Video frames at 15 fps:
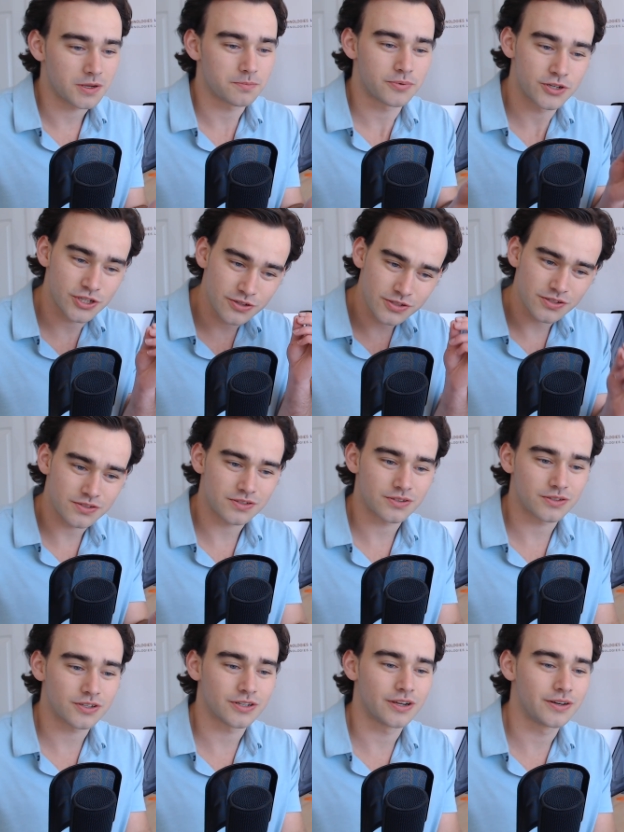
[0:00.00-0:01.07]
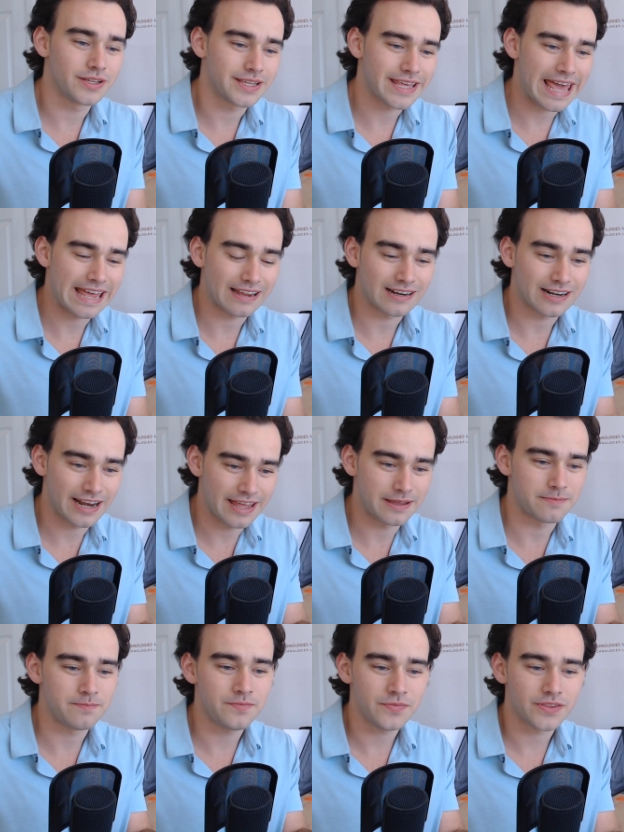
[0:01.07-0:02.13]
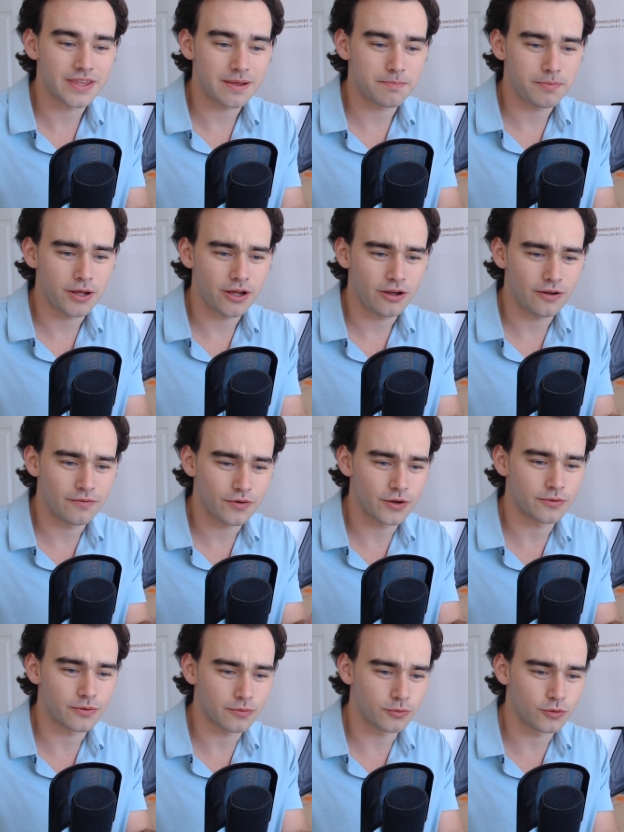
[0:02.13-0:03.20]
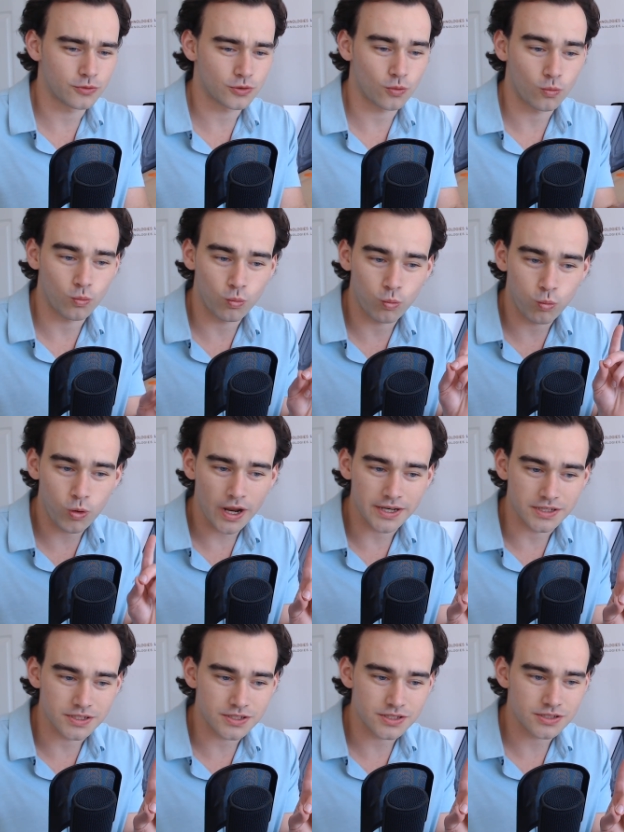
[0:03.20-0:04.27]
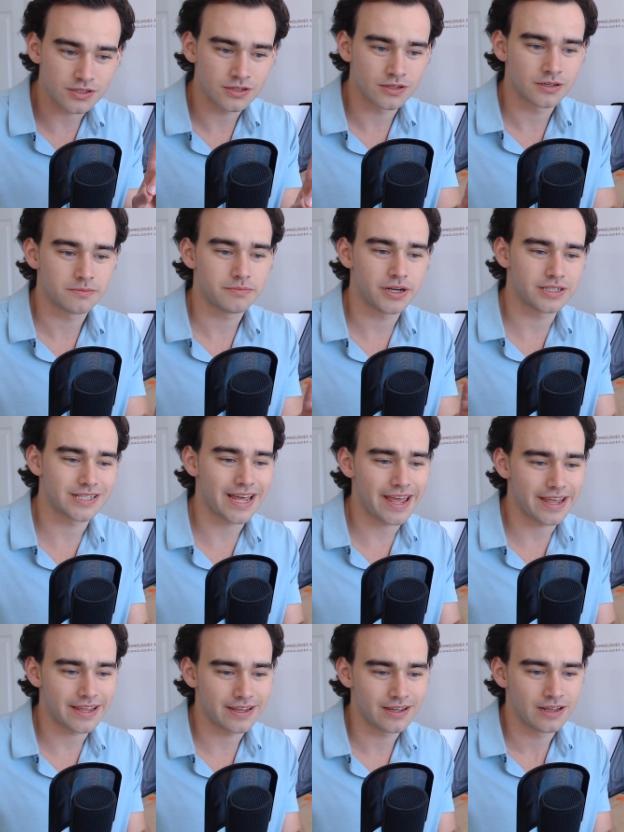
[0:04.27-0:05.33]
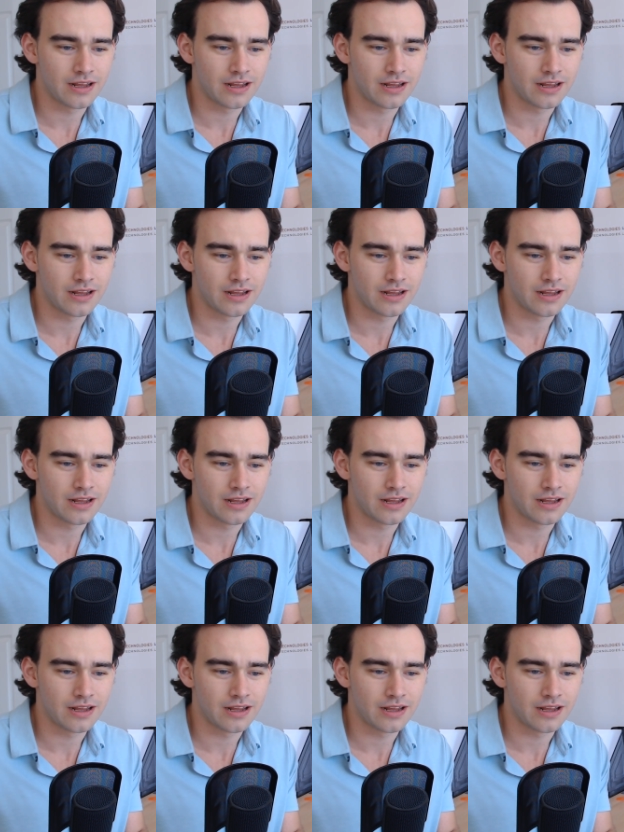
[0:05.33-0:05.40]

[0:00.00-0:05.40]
producers can only claim their per vote reward once per day.